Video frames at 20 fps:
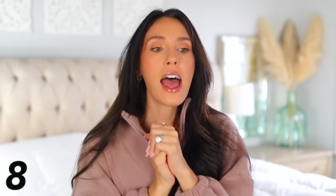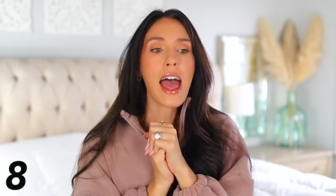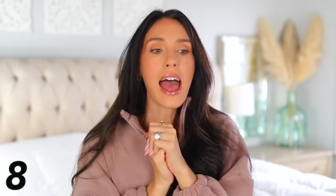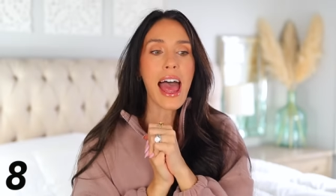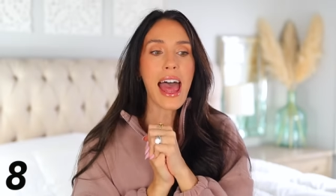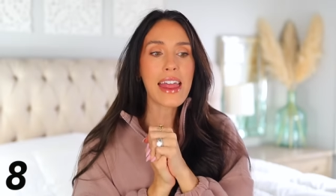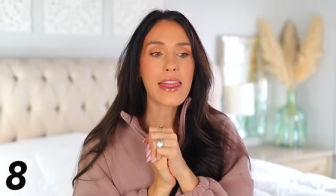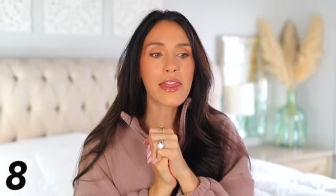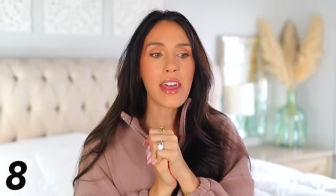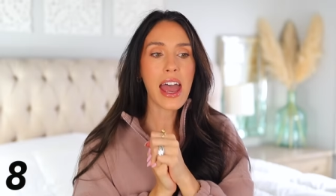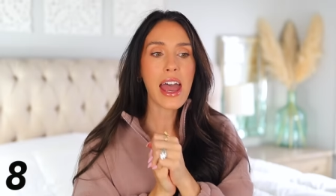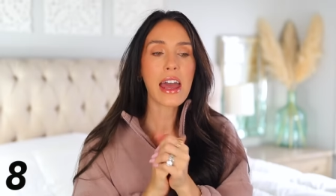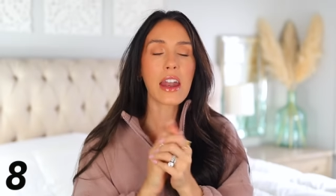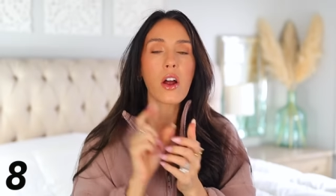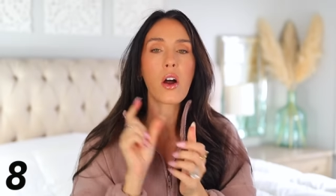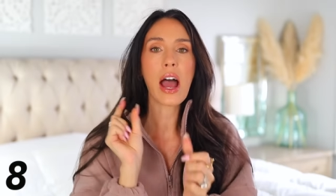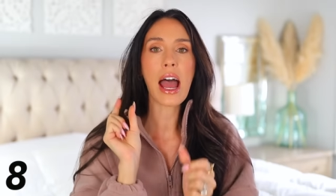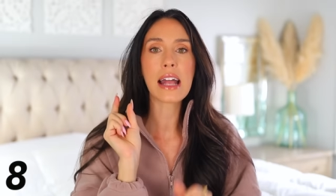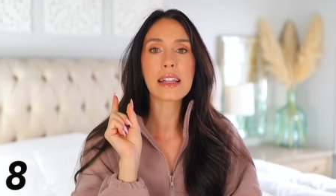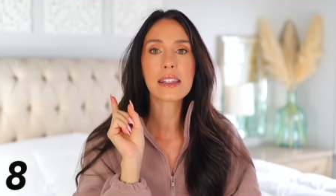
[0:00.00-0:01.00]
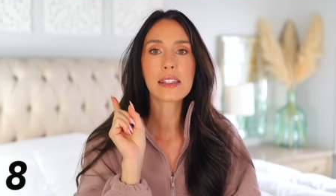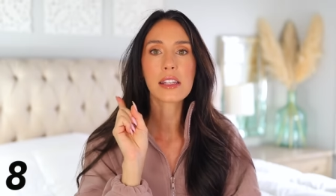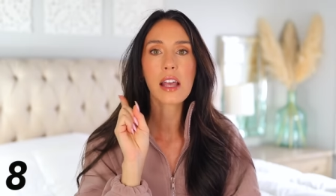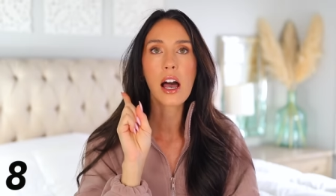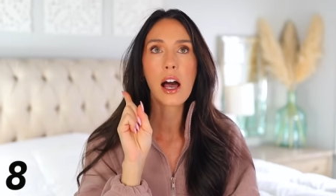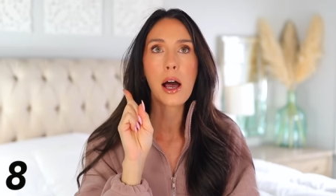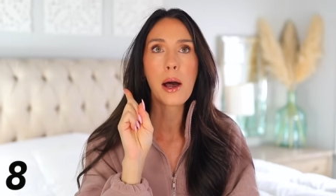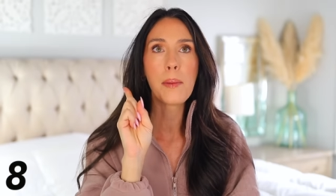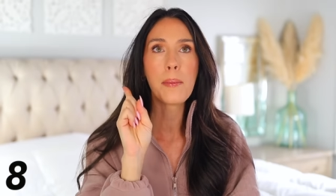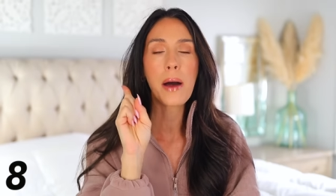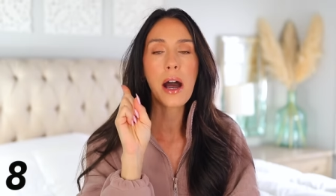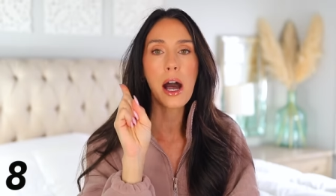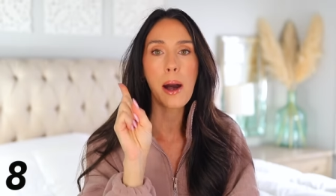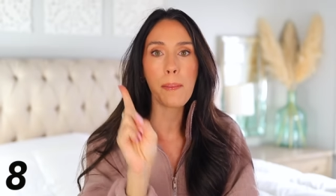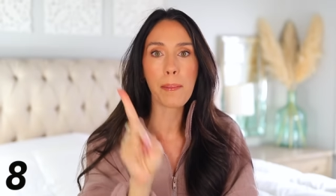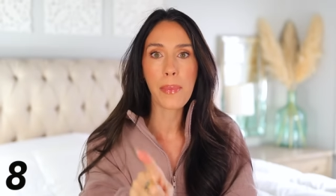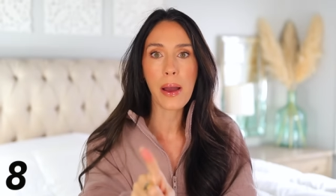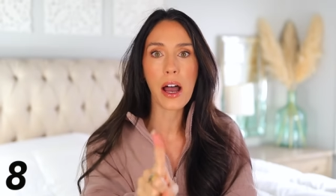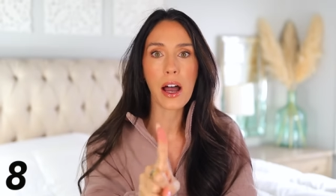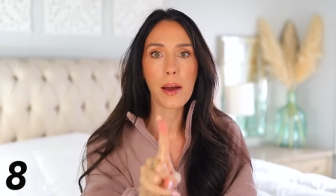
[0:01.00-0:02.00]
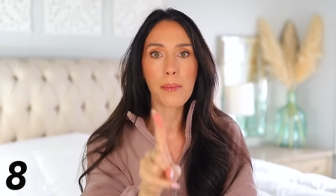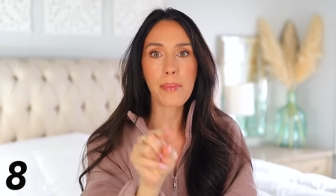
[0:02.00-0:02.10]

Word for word: And then I'll add some um, uh,